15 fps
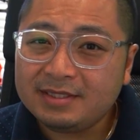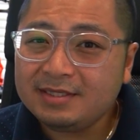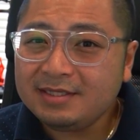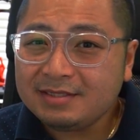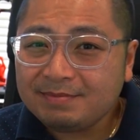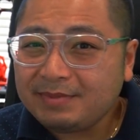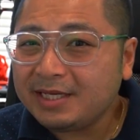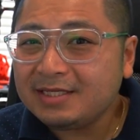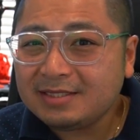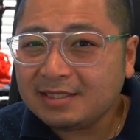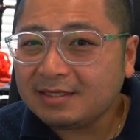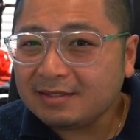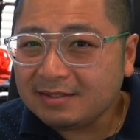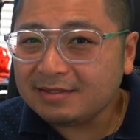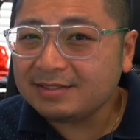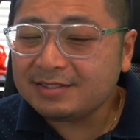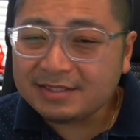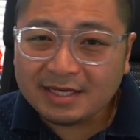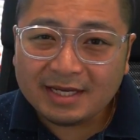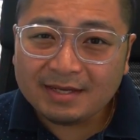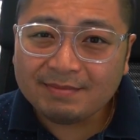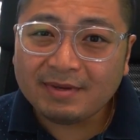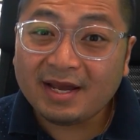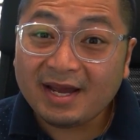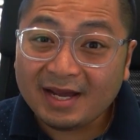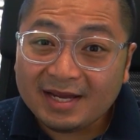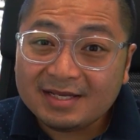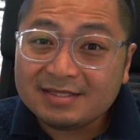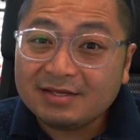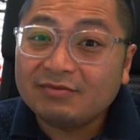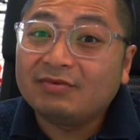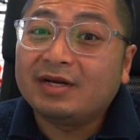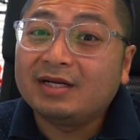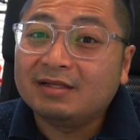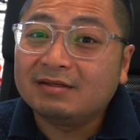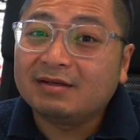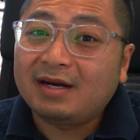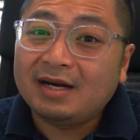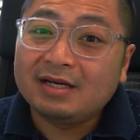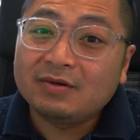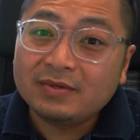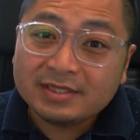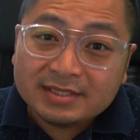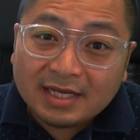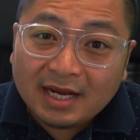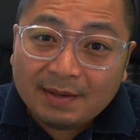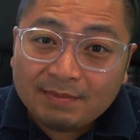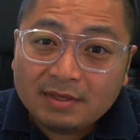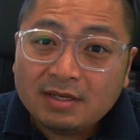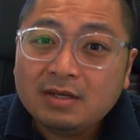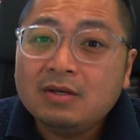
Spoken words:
is basically the same as a regular iOS app